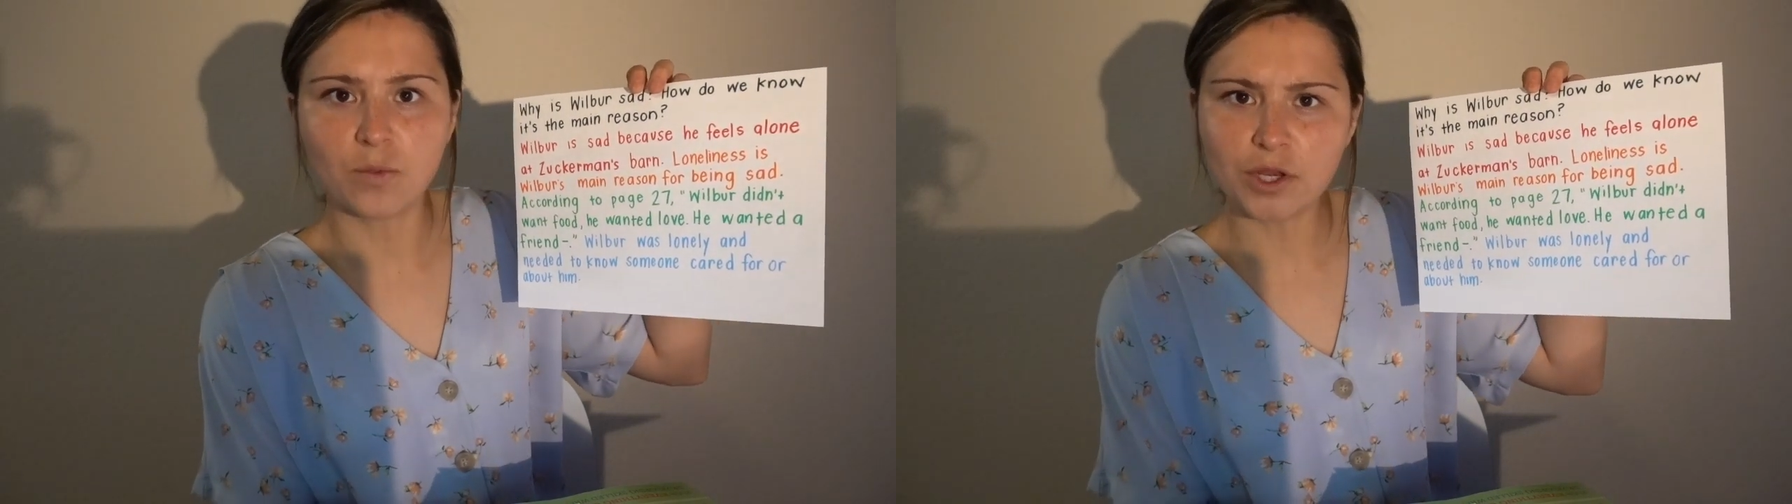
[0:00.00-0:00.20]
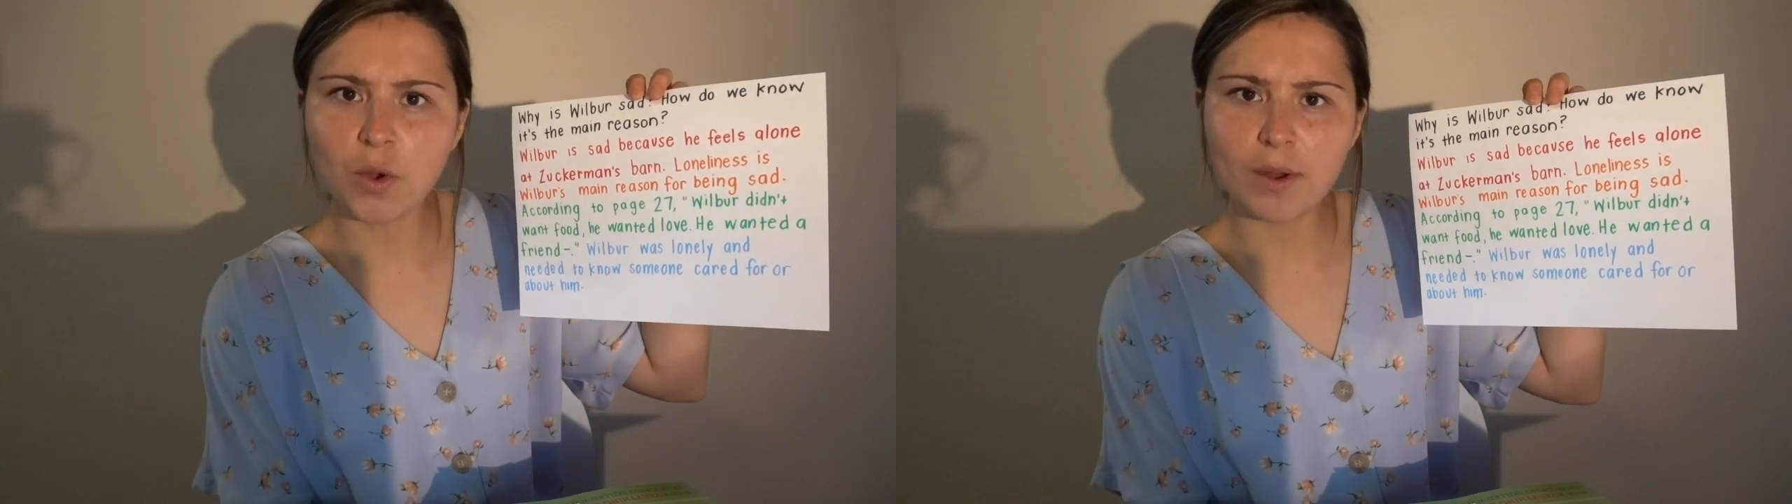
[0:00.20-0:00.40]

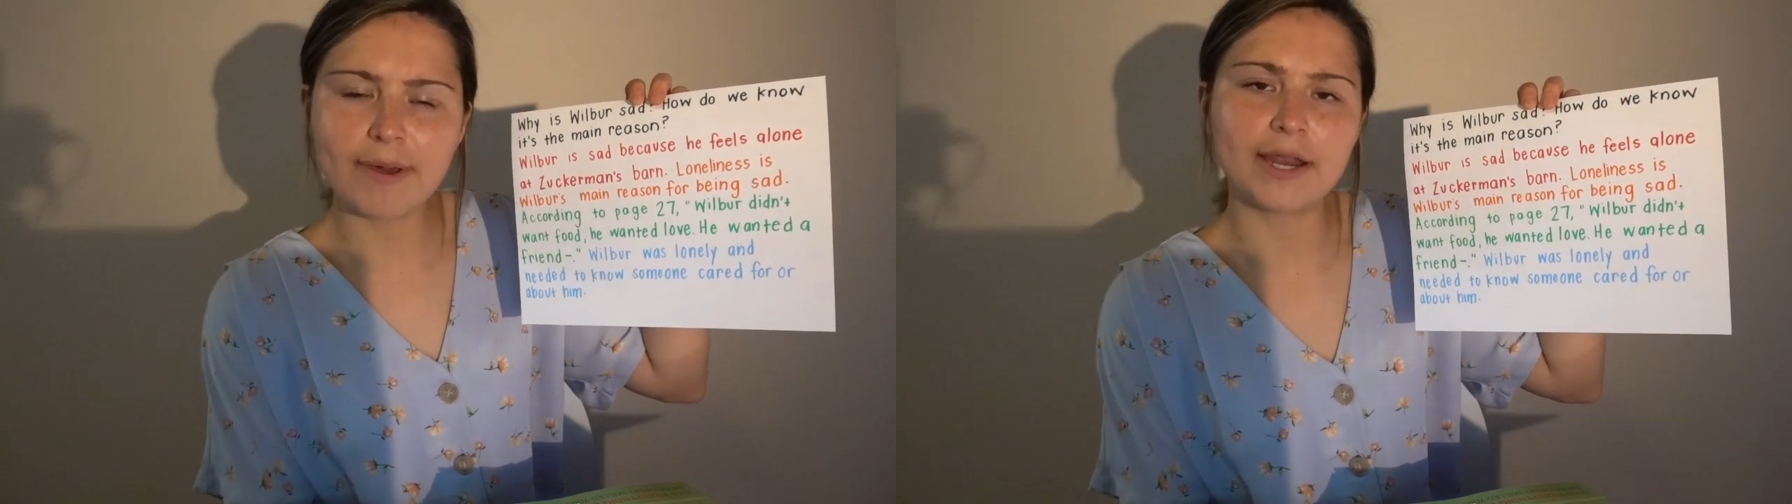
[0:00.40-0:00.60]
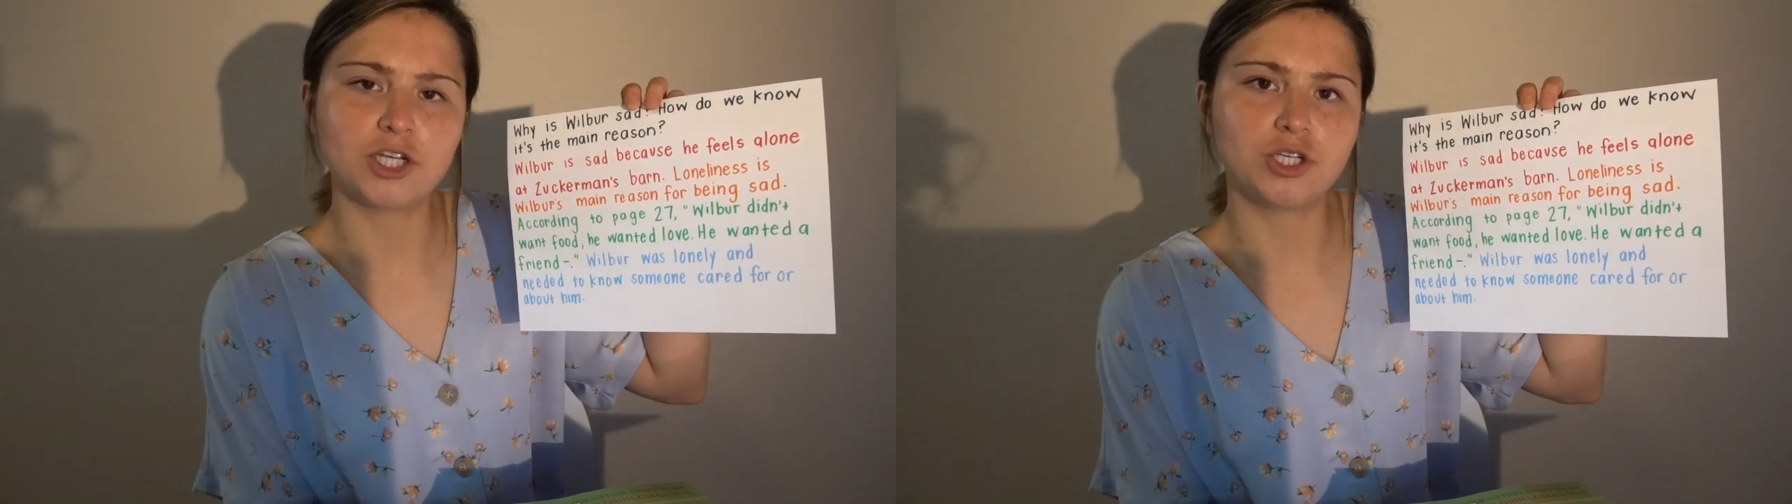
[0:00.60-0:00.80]
We know
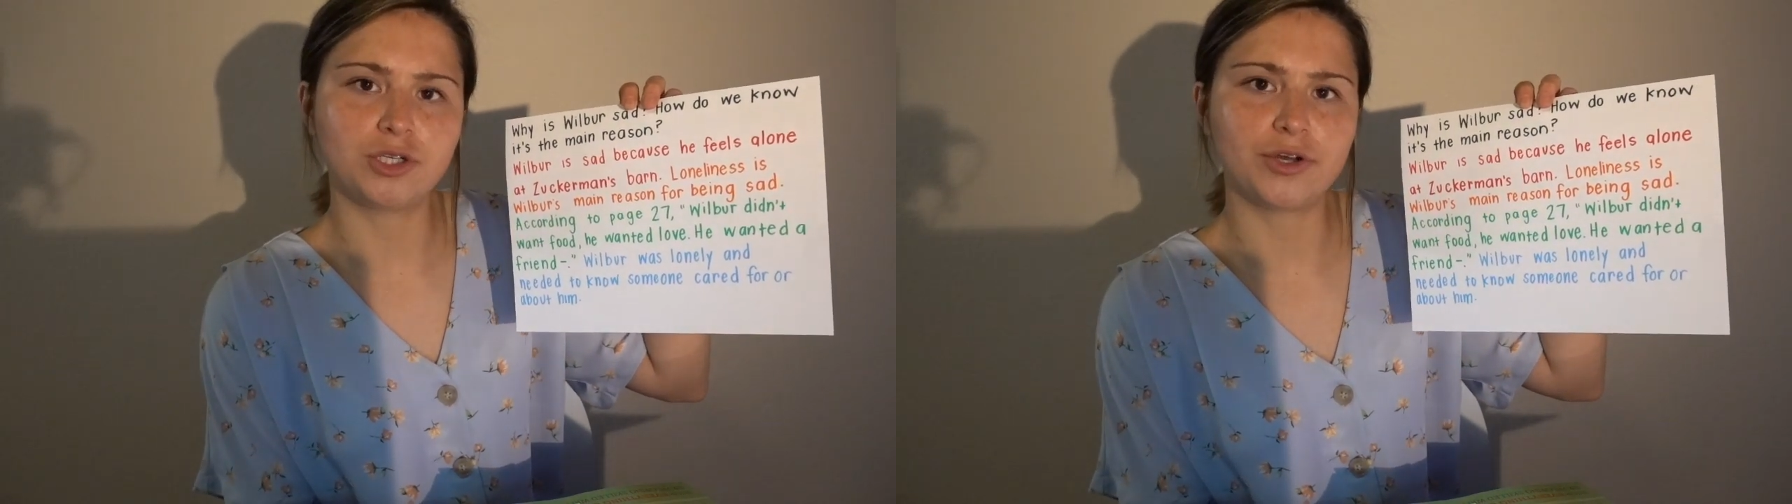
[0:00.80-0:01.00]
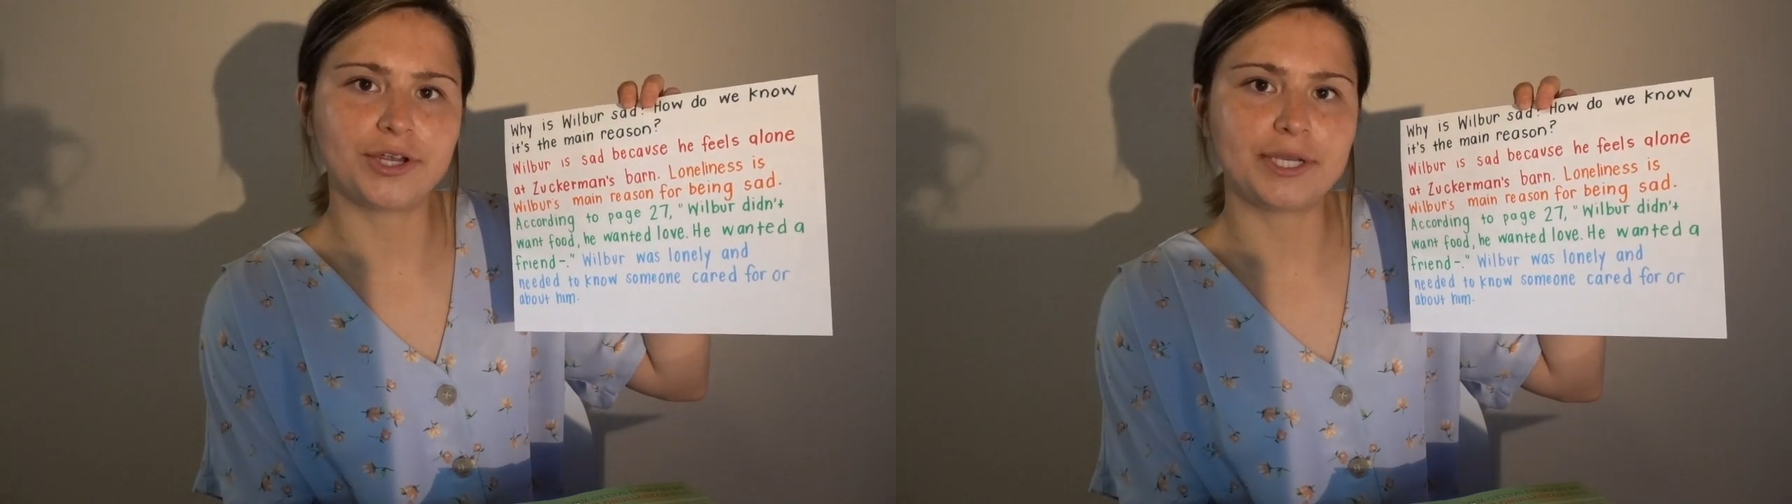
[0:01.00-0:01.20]
about his
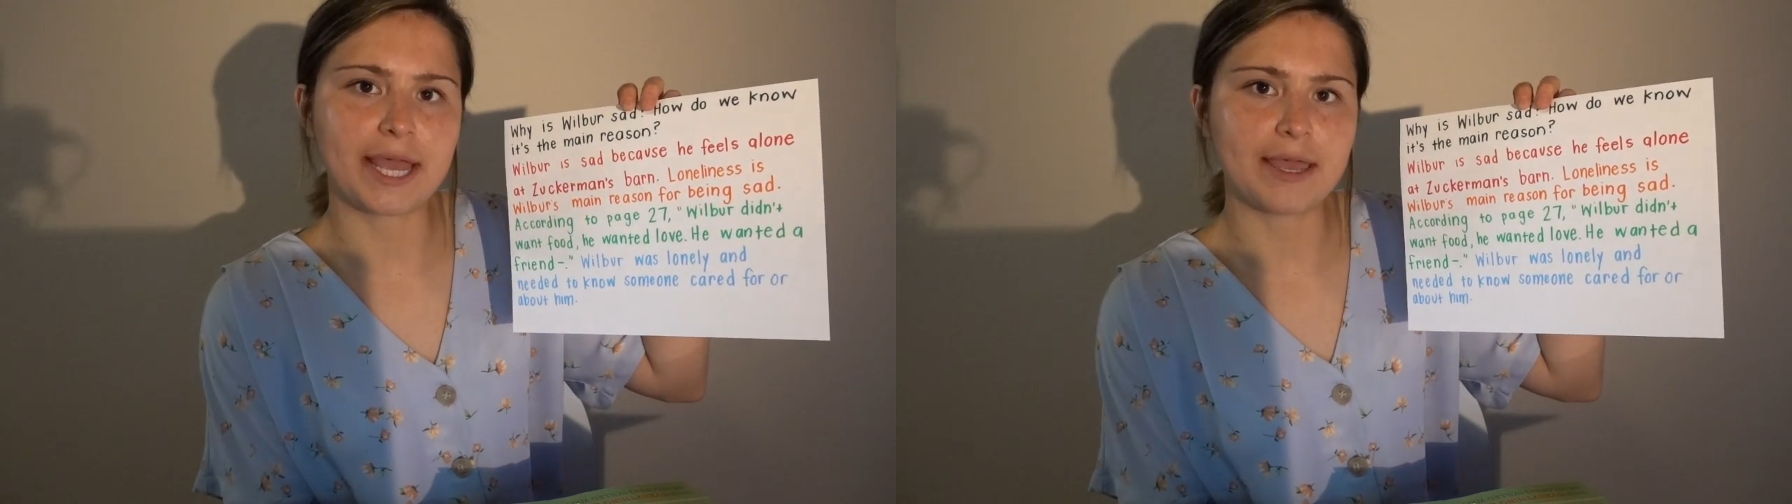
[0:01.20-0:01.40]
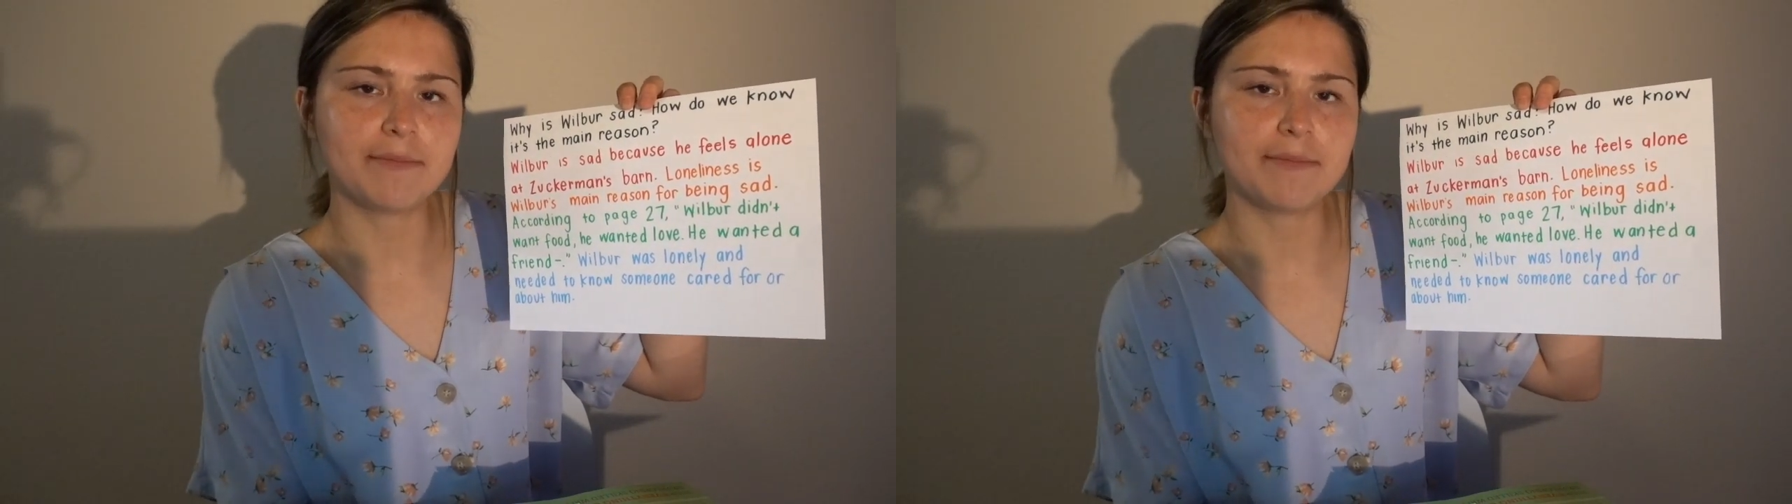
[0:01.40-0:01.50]
jury day,